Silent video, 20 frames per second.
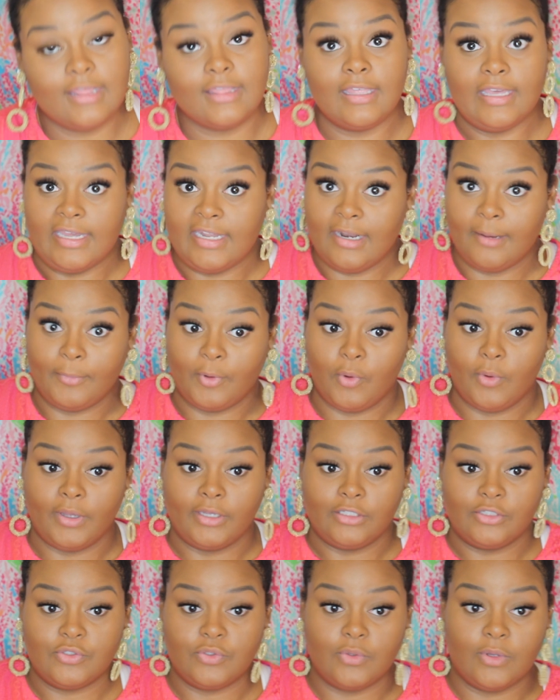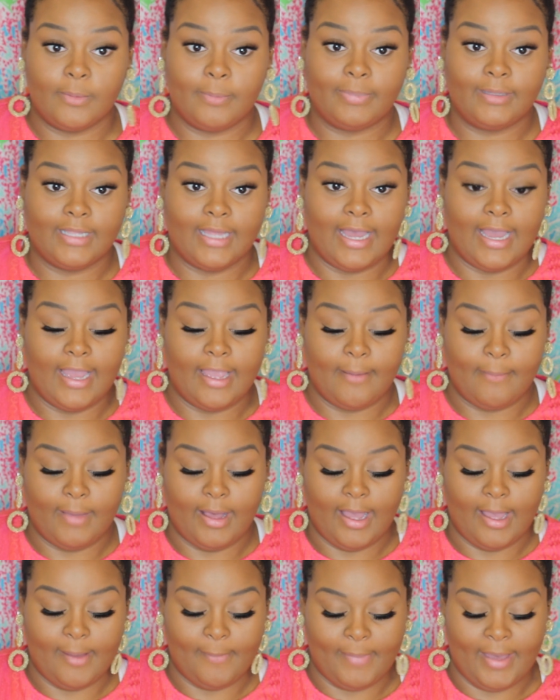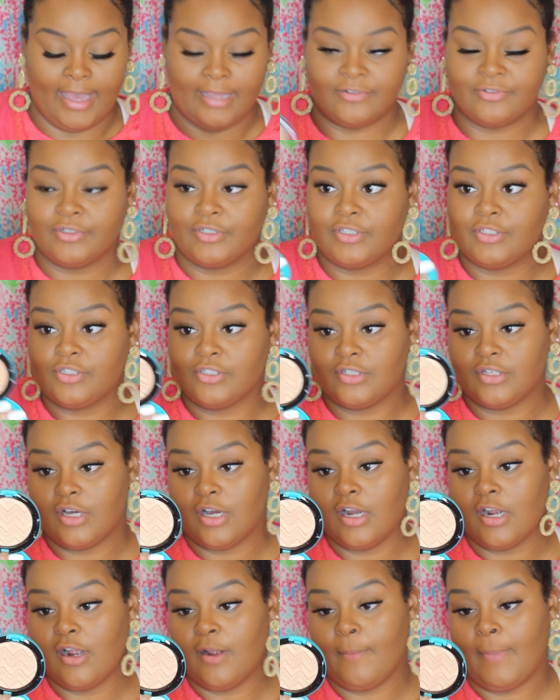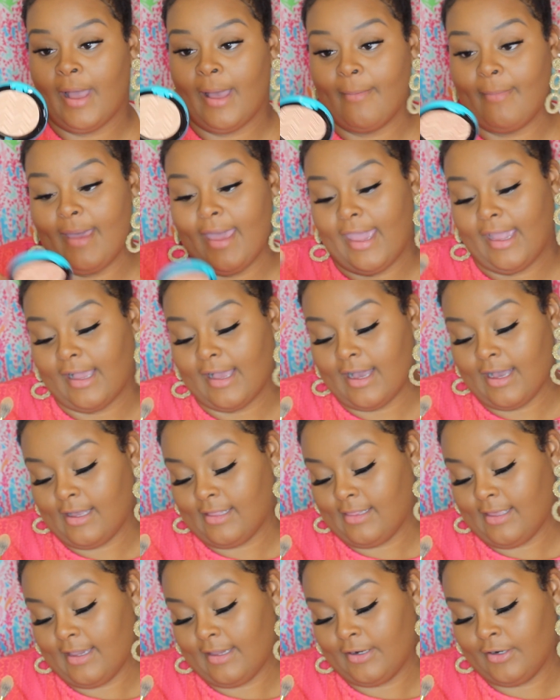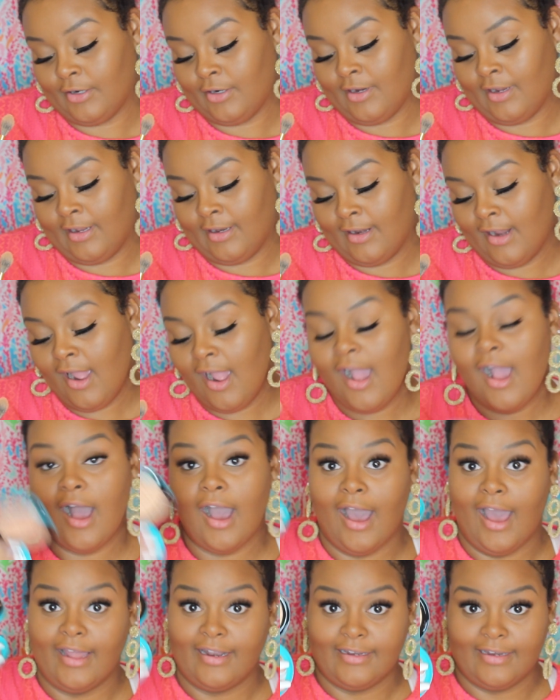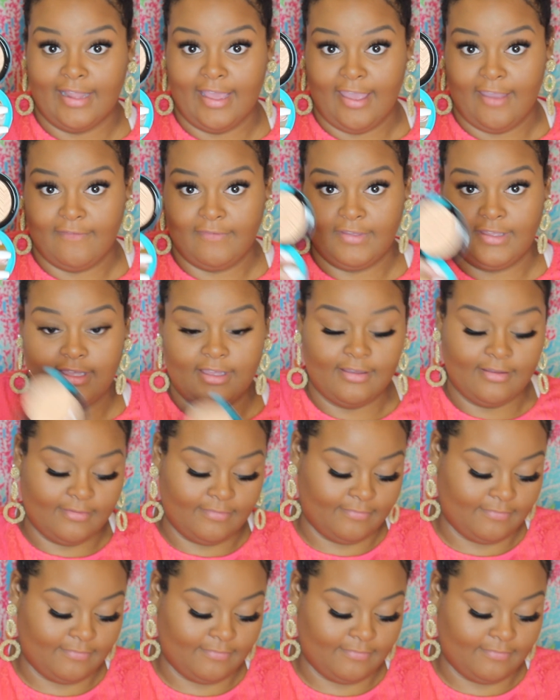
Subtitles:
Then I'm going to apply my Patrick Star by MAC highlighter in Hot and Heavy.